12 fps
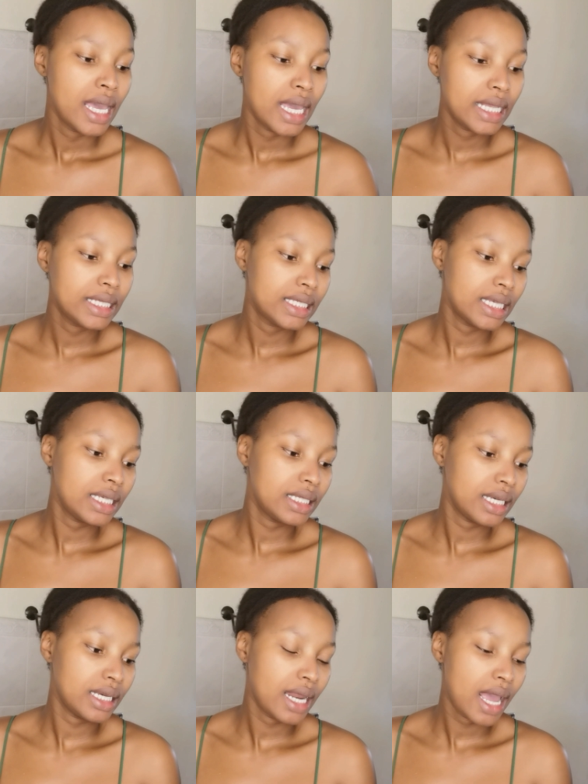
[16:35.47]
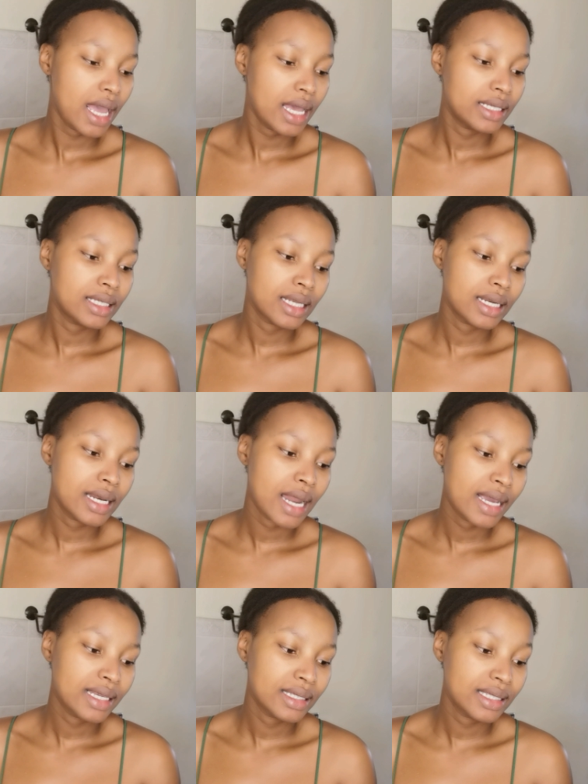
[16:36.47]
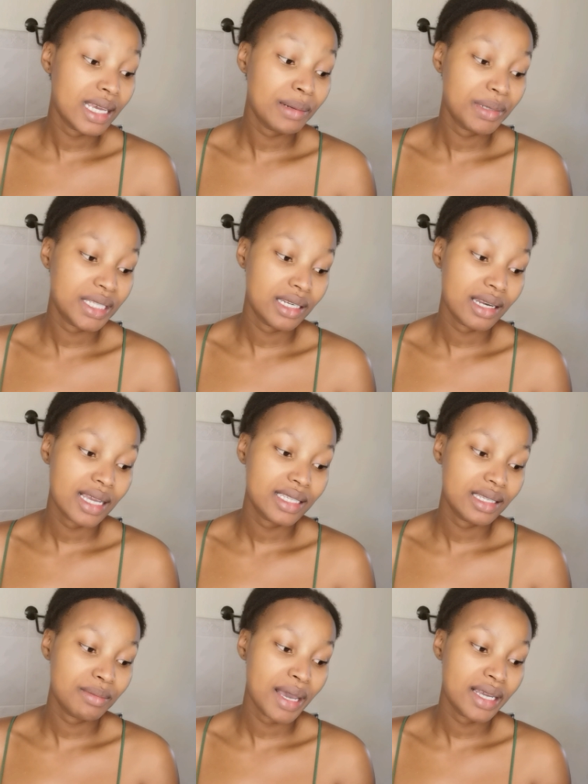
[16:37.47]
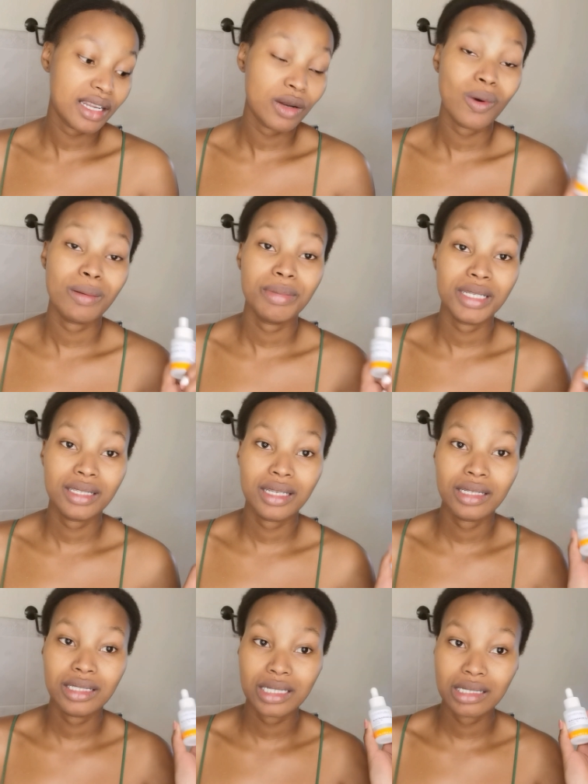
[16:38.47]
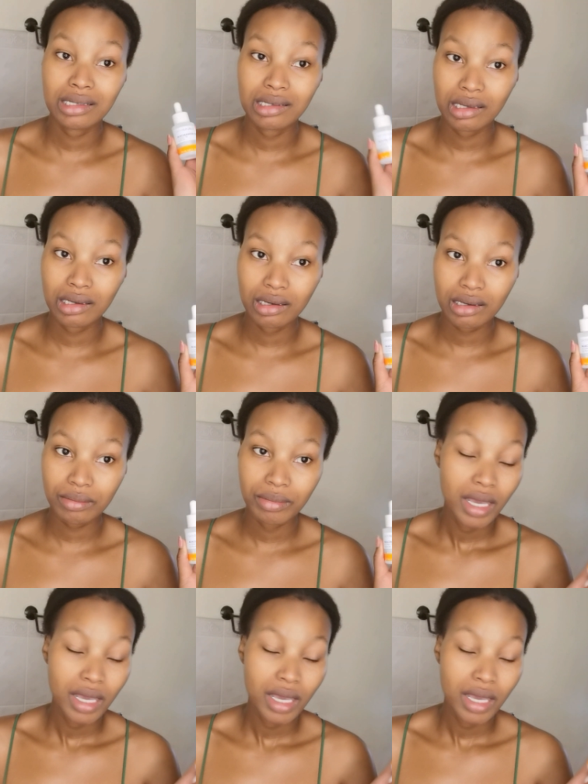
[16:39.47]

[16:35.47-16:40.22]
It says it has 10% niacinamide and 1% zinc.